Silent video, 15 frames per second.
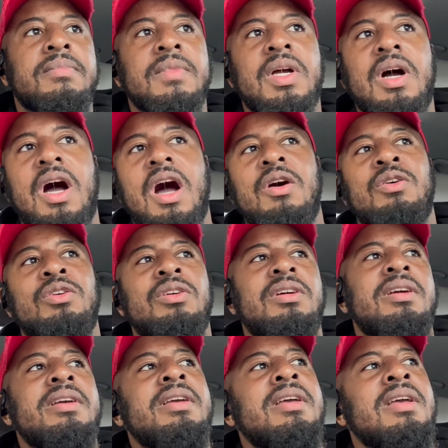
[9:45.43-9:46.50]
Oh,
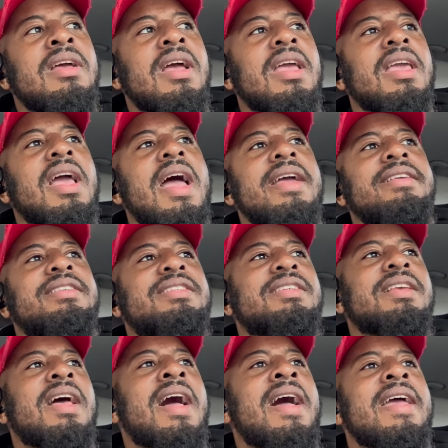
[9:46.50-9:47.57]
and guys,
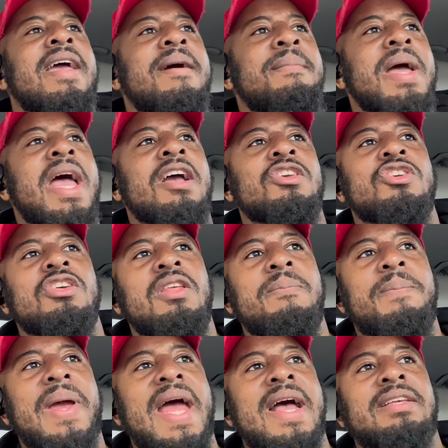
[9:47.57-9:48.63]
I am actually
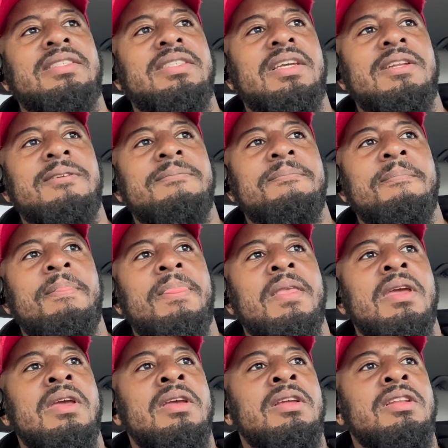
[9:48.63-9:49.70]
passing
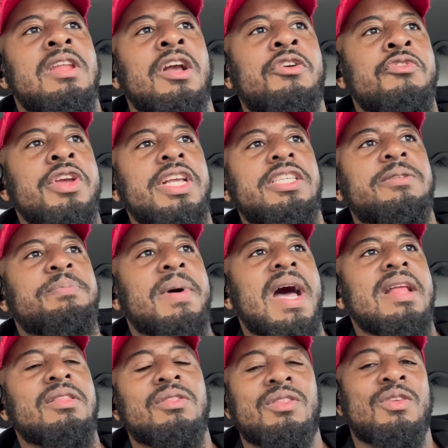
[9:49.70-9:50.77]
the Greek
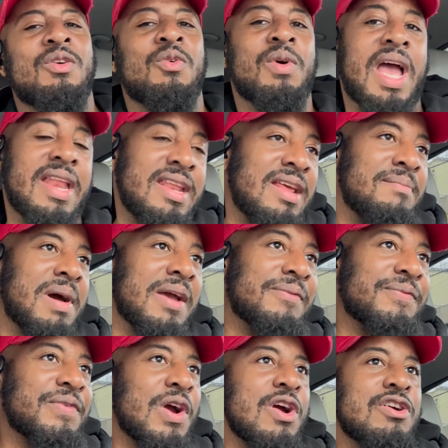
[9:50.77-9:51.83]
spot where I did my
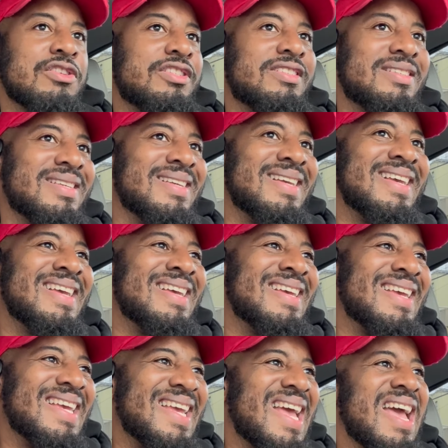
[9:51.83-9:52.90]
first
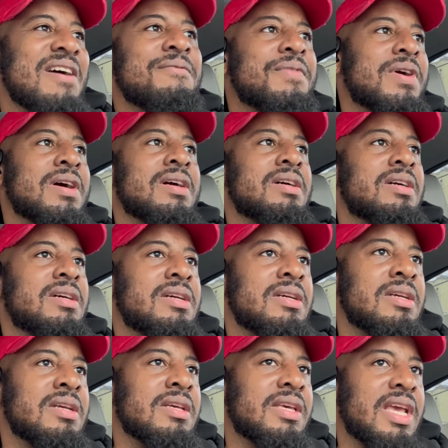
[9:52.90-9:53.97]
ever
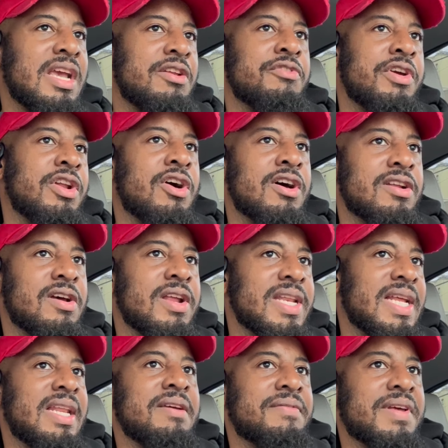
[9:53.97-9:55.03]
catering order and
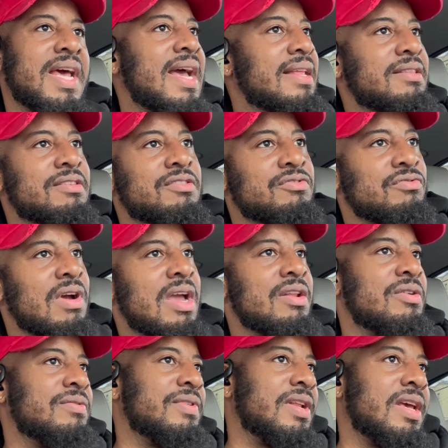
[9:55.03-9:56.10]
deliver that. It's right
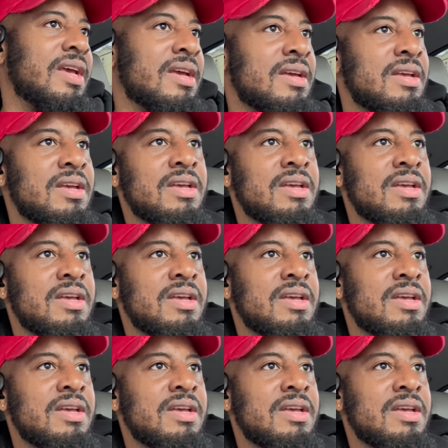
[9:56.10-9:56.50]
over there.